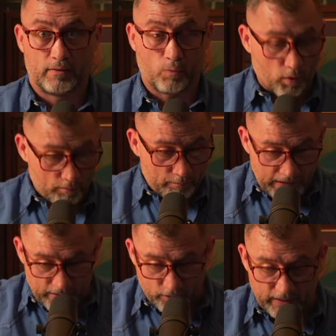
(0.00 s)
where
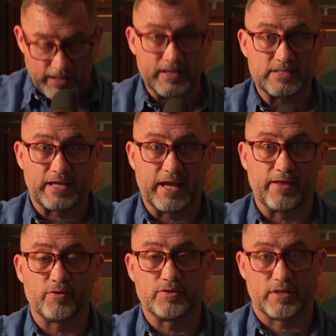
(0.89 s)
men are getting
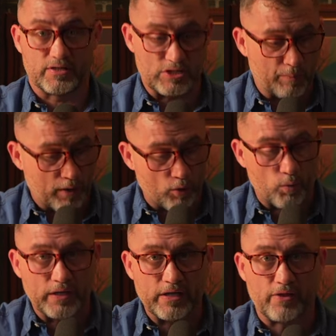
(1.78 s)
together to spur
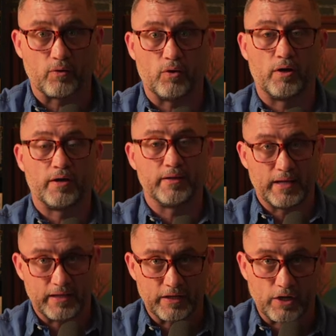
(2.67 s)
one another on
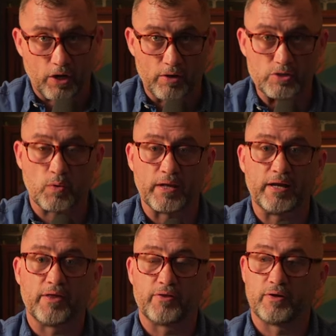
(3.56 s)
and encourage one
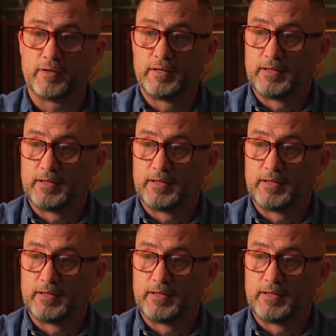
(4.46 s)
another